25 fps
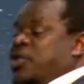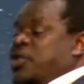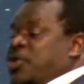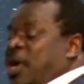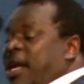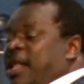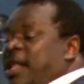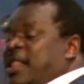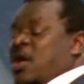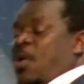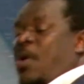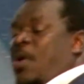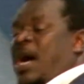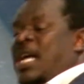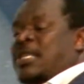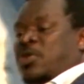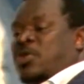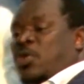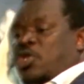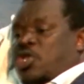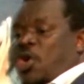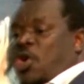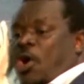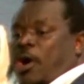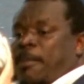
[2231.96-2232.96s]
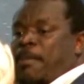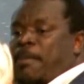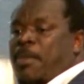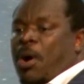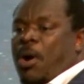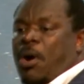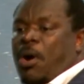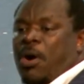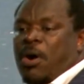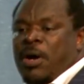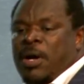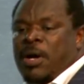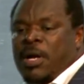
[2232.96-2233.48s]
And actually, the ones who talk
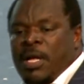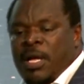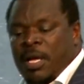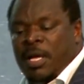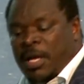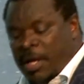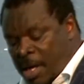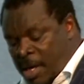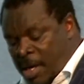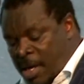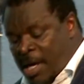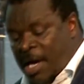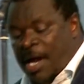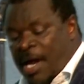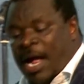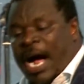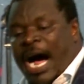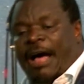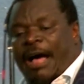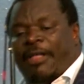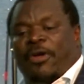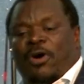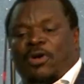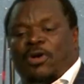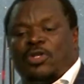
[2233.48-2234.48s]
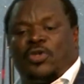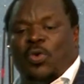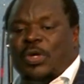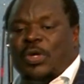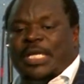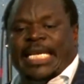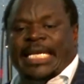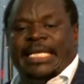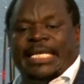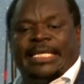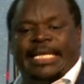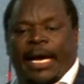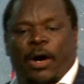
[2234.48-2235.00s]
more are those
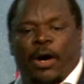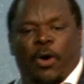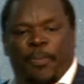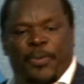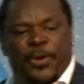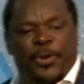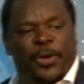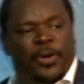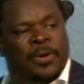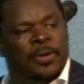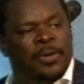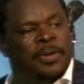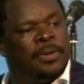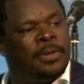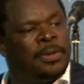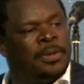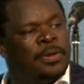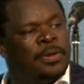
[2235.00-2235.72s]
who didn't help you.